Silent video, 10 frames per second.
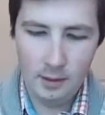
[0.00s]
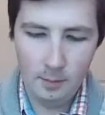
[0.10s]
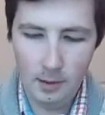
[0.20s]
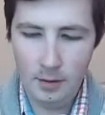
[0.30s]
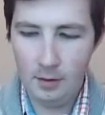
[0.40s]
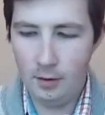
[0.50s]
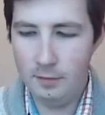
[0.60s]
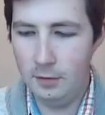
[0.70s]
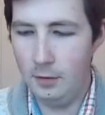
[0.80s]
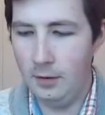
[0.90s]
maybe there are a
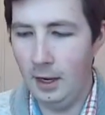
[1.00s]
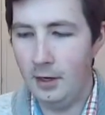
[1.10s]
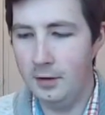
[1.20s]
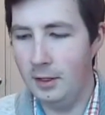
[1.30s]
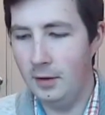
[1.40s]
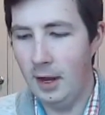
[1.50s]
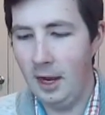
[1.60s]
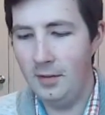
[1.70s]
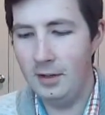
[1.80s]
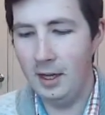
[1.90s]
few things, I don't know. I
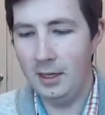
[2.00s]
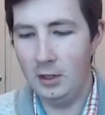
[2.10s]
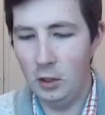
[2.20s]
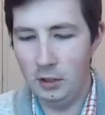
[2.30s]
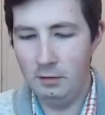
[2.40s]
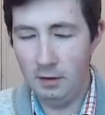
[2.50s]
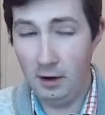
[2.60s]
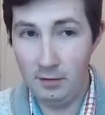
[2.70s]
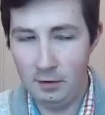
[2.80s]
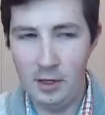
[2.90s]
haven't looked
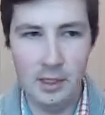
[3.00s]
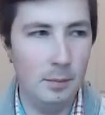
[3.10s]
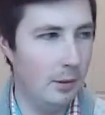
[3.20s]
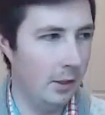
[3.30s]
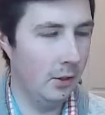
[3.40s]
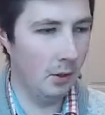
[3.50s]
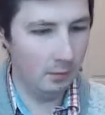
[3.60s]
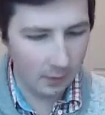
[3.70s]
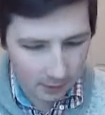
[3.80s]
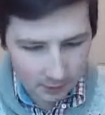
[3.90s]
very, very deeply into all of
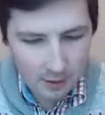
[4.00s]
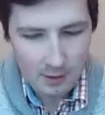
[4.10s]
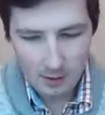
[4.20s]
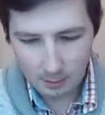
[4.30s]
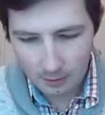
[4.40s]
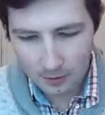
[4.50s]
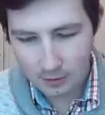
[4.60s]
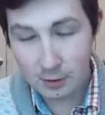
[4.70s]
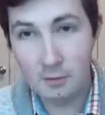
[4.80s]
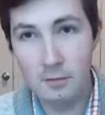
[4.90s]
these, but they're
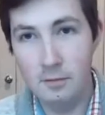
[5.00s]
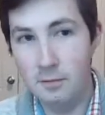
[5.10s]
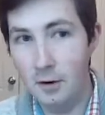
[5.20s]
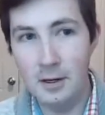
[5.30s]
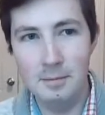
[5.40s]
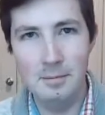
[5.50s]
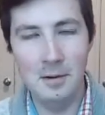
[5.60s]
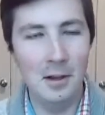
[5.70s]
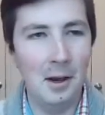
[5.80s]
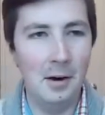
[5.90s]
just
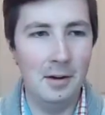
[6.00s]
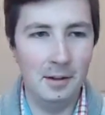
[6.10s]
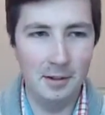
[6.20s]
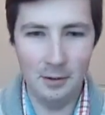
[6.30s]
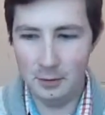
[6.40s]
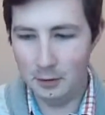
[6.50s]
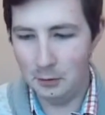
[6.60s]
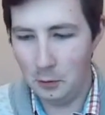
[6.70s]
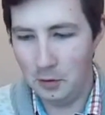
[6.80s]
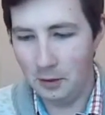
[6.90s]
fun,
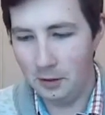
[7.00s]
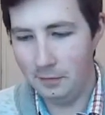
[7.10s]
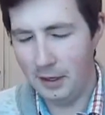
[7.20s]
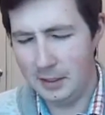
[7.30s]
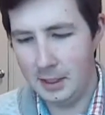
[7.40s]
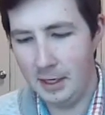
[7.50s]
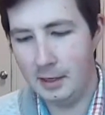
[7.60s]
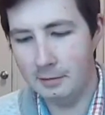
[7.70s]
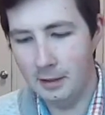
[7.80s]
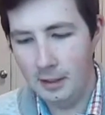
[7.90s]
lore artifacts to
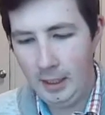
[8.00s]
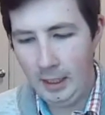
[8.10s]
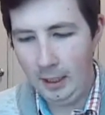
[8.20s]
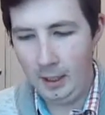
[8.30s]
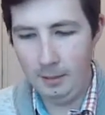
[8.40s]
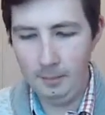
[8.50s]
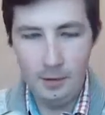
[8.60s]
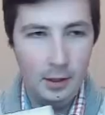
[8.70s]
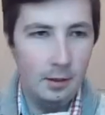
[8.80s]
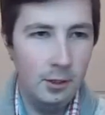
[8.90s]
have.
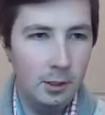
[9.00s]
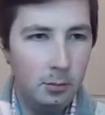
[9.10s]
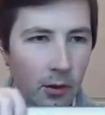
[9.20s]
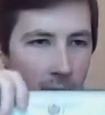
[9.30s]
This book